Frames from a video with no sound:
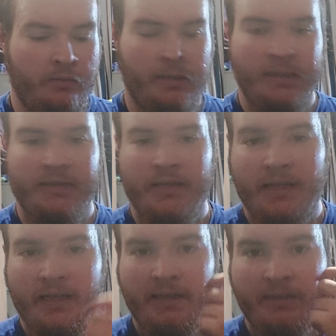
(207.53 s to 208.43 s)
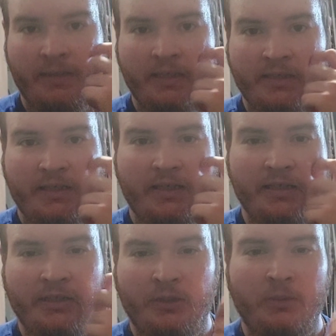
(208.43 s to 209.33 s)
my next day off, I think it's like
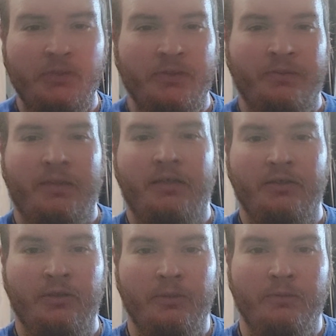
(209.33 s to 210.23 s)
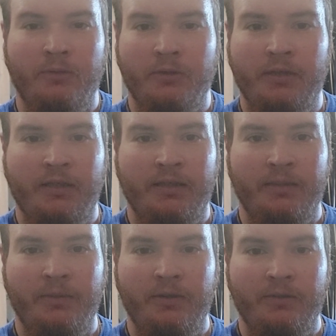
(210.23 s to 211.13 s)
October something, October 14th,
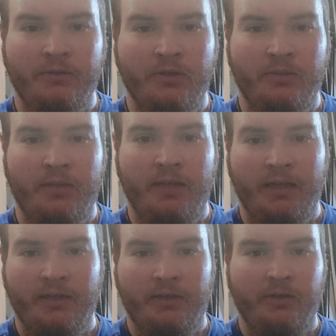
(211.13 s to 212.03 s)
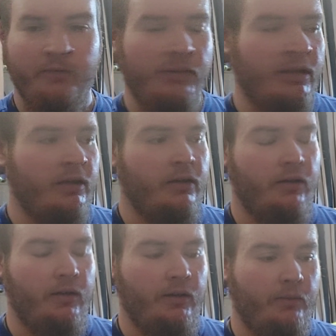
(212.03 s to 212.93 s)
I believe, or something. I don't know.
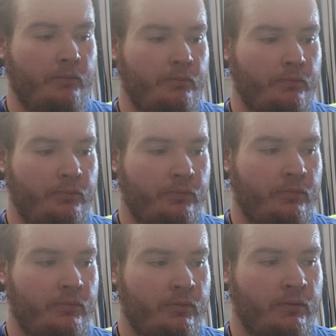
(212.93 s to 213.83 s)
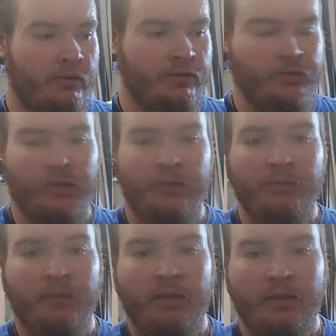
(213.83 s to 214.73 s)
Um, so
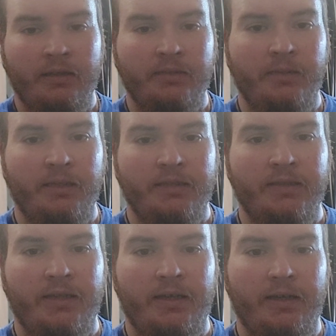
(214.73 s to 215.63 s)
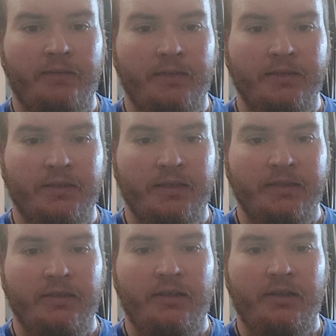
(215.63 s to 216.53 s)
that's my next day off. That's the
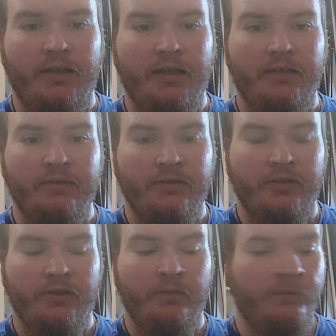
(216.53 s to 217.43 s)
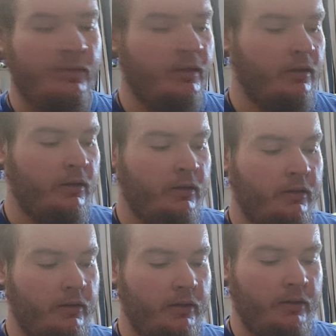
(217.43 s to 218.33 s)
next holiday. So
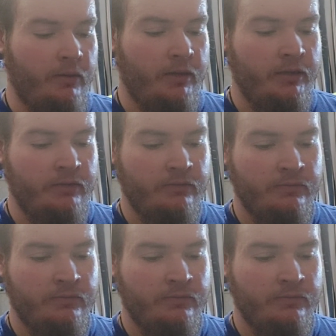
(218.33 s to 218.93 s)
anyway,